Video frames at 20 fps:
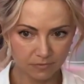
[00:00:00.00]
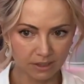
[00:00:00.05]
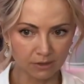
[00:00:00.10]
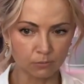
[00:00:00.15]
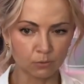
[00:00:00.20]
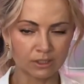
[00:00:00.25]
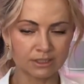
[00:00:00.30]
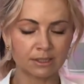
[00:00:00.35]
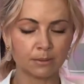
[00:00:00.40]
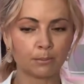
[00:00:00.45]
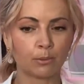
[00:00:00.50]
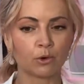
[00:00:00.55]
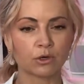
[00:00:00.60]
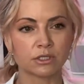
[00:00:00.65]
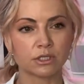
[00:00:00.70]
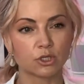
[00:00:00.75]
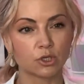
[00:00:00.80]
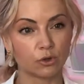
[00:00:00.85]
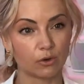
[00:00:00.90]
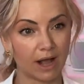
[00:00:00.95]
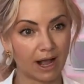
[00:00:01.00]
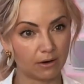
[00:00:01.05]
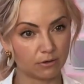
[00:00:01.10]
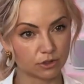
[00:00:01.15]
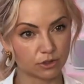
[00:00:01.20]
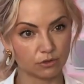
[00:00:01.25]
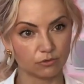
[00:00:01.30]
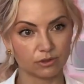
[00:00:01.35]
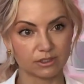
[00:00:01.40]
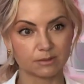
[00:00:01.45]
what's important to you, how
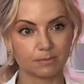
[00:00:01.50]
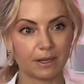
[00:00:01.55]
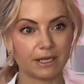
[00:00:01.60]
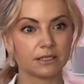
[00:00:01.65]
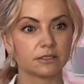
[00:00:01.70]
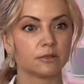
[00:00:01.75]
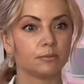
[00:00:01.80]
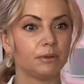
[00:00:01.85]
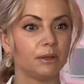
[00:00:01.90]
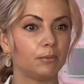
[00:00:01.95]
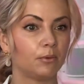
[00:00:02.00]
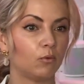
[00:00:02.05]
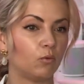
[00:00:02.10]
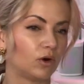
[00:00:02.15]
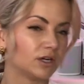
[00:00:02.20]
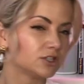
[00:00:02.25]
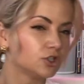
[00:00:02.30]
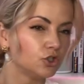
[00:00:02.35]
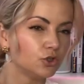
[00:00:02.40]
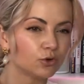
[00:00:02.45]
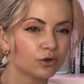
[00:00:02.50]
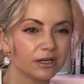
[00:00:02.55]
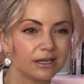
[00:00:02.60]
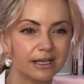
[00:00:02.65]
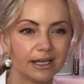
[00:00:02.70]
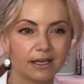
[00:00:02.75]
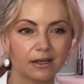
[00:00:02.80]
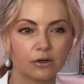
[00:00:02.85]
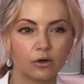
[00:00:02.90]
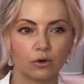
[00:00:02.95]
do you respond to people, what's your
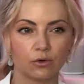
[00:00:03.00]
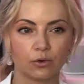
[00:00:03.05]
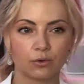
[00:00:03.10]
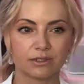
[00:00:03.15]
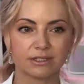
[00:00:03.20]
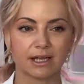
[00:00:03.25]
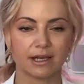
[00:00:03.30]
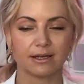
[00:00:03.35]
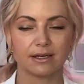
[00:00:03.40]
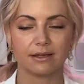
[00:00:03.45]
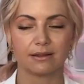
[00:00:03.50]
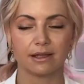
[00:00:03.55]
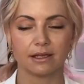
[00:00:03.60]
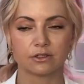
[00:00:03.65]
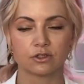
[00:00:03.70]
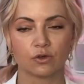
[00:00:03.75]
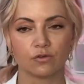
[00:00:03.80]
lingo, those kind of things.